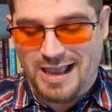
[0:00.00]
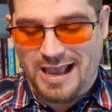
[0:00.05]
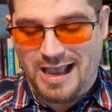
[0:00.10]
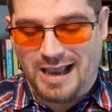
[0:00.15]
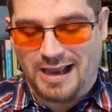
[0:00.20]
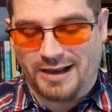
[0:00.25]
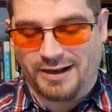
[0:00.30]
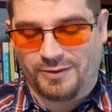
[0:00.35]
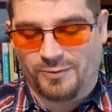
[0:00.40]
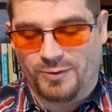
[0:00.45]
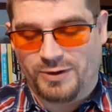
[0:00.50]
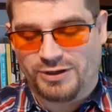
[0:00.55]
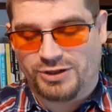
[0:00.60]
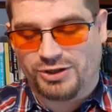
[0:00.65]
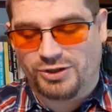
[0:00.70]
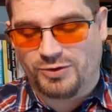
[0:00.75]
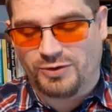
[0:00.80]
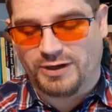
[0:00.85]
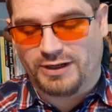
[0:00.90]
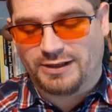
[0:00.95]
And which
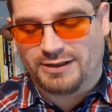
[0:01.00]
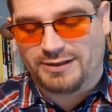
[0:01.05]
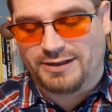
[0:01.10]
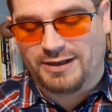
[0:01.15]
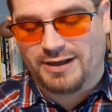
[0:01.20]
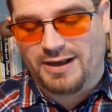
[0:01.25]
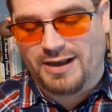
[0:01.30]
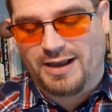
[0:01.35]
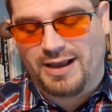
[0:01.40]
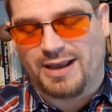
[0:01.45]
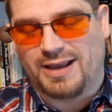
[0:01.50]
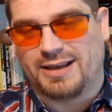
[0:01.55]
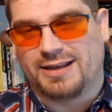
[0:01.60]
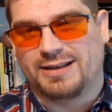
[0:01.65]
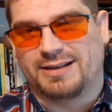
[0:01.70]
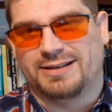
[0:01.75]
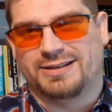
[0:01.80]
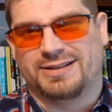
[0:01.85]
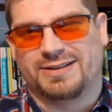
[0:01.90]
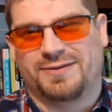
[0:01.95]
unit
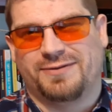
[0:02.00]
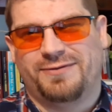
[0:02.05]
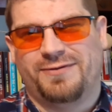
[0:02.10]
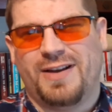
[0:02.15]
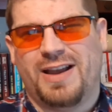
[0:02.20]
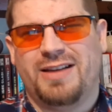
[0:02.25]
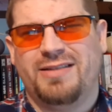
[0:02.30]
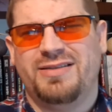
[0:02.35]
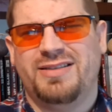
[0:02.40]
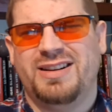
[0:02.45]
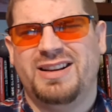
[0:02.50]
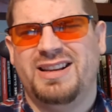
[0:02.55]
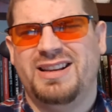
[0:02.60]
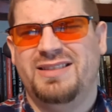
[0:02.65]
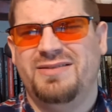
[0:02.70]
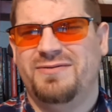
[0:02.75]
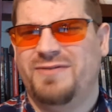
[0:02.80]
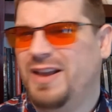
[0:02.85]
is very,